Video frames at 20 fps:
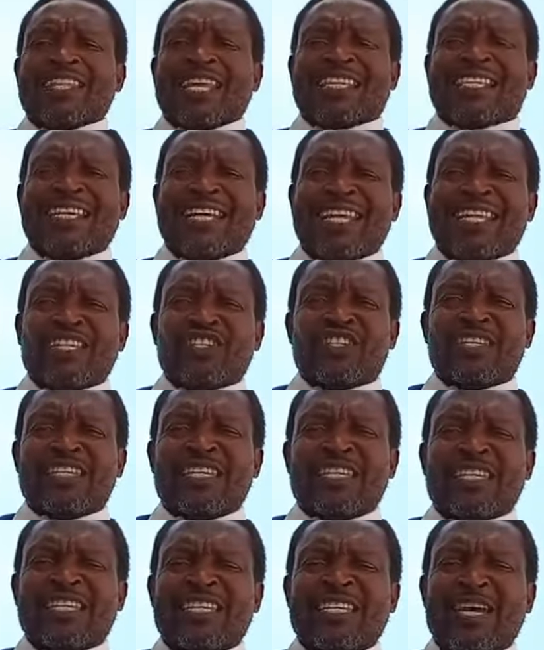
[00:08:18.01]
that
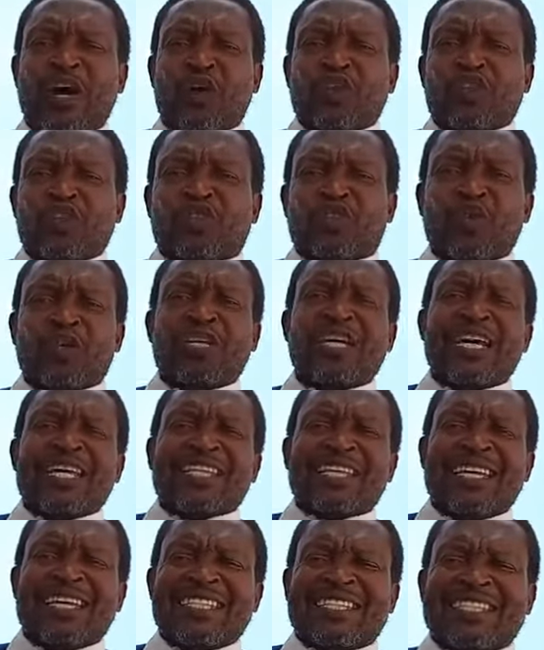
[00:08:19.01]
he understood
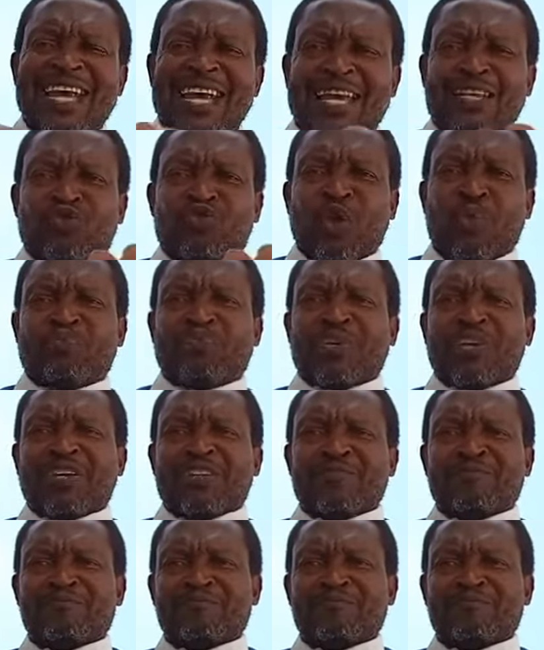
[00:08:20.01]
the entire scripture.